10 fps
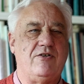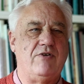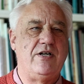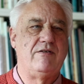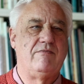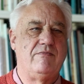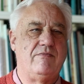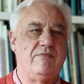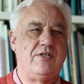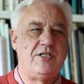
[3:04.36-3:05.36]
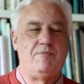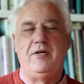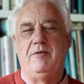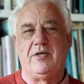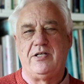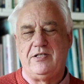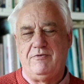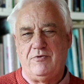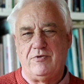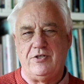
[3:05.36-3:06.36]
great discipline because
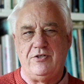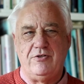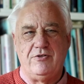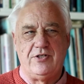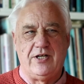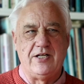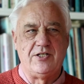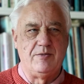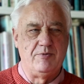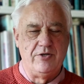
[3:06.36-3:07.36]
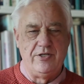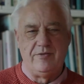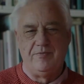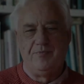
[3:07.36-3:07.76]
it forces you to get to the point.